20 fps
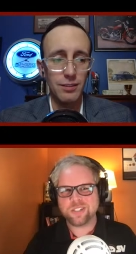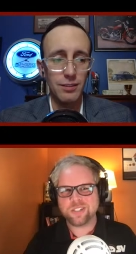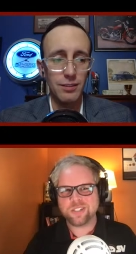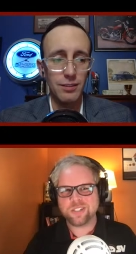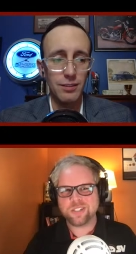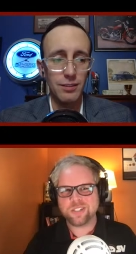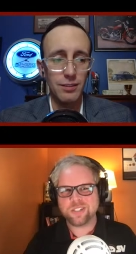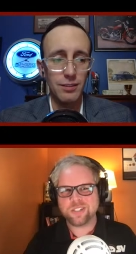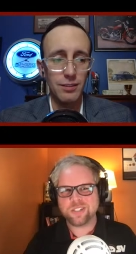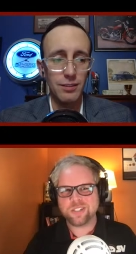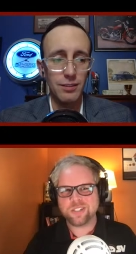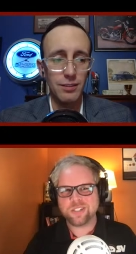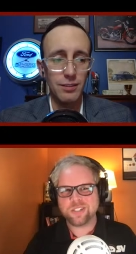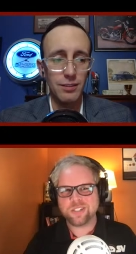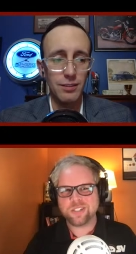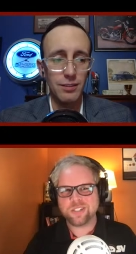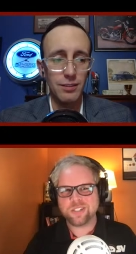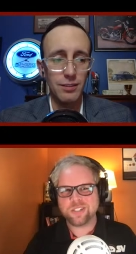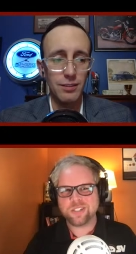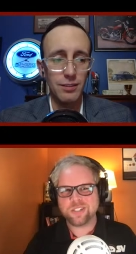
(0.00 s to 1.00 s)

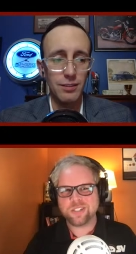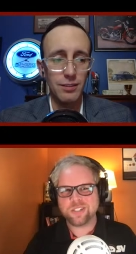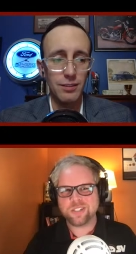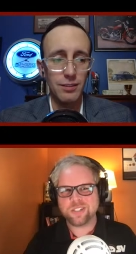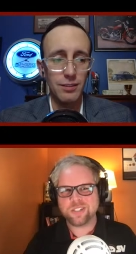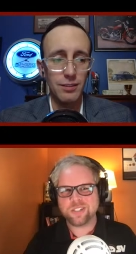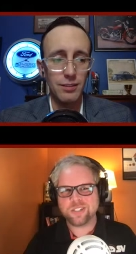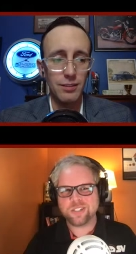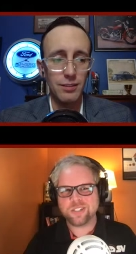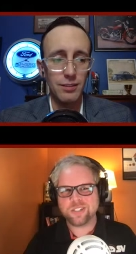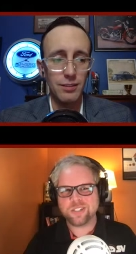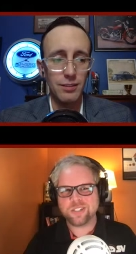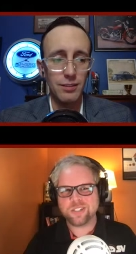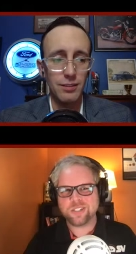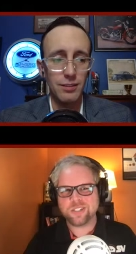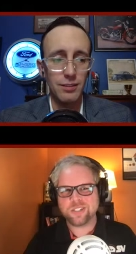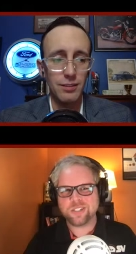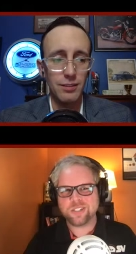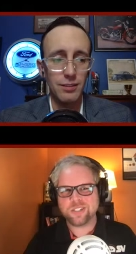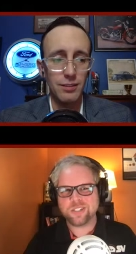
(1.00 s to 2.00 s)

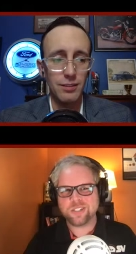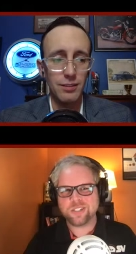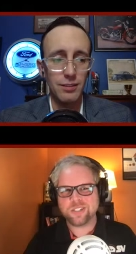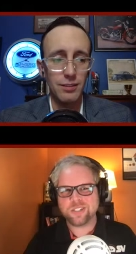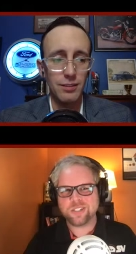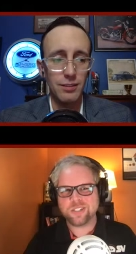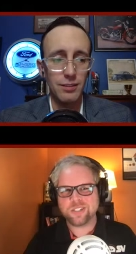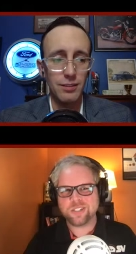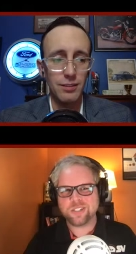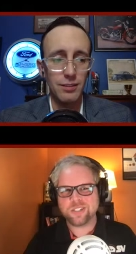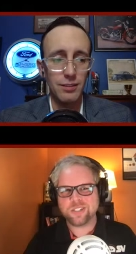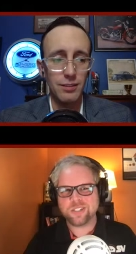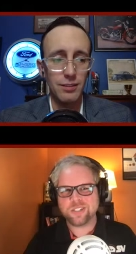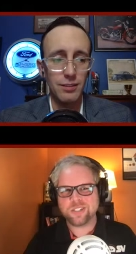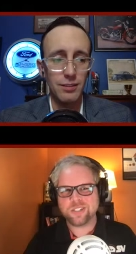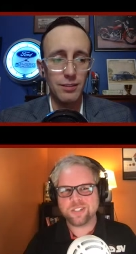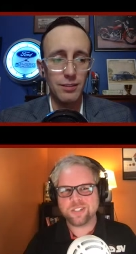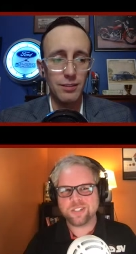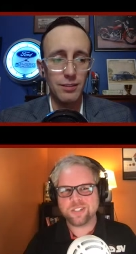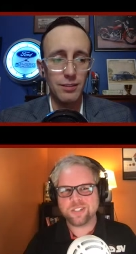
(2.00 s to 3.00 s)

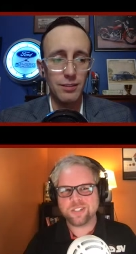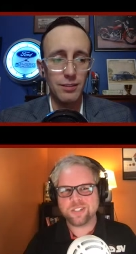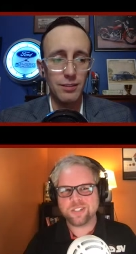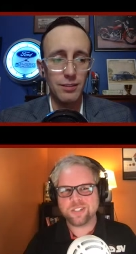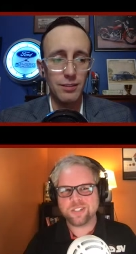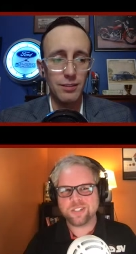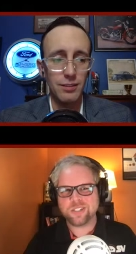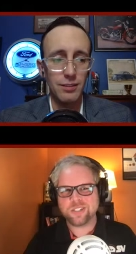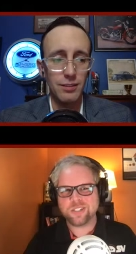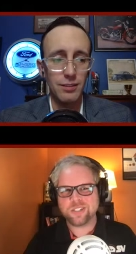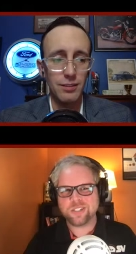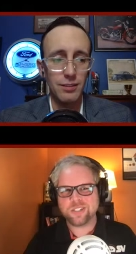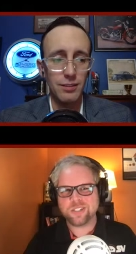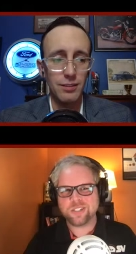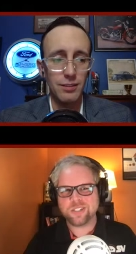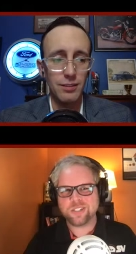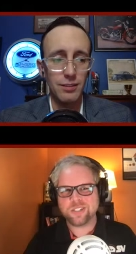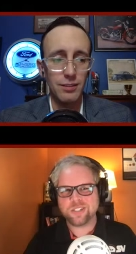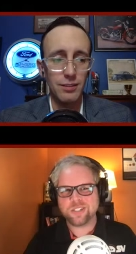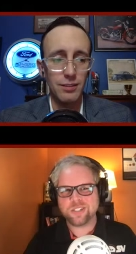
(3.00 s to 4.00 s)

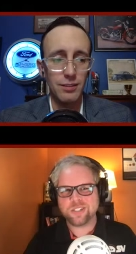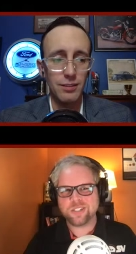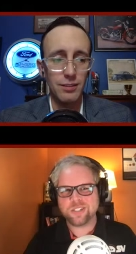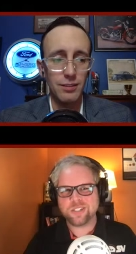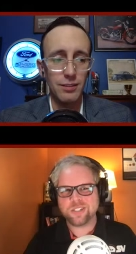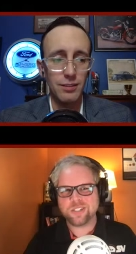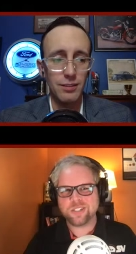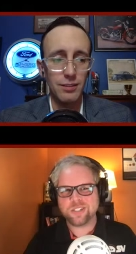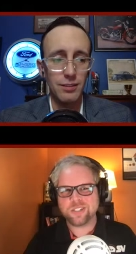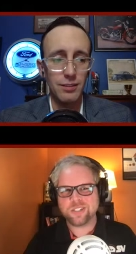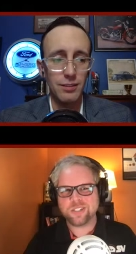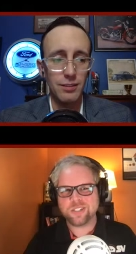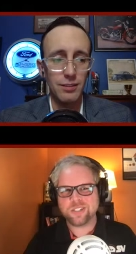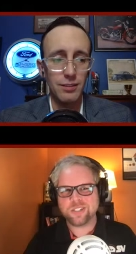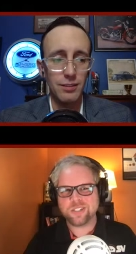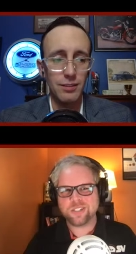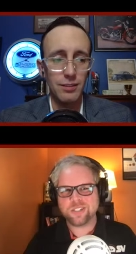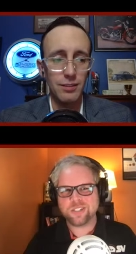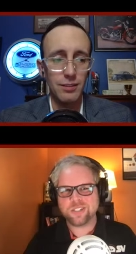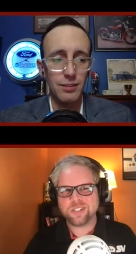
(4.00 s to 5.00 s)

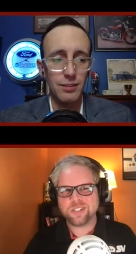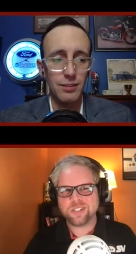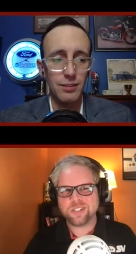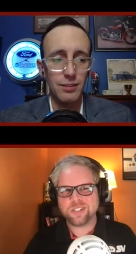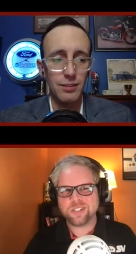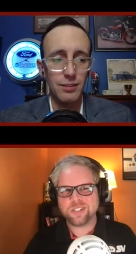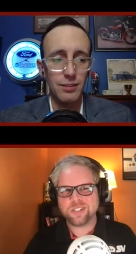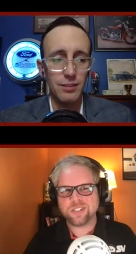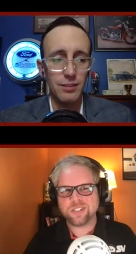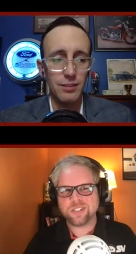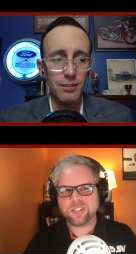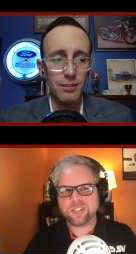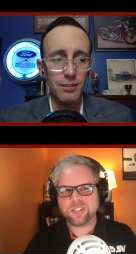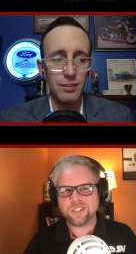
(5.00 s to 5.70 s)
Nothing is said.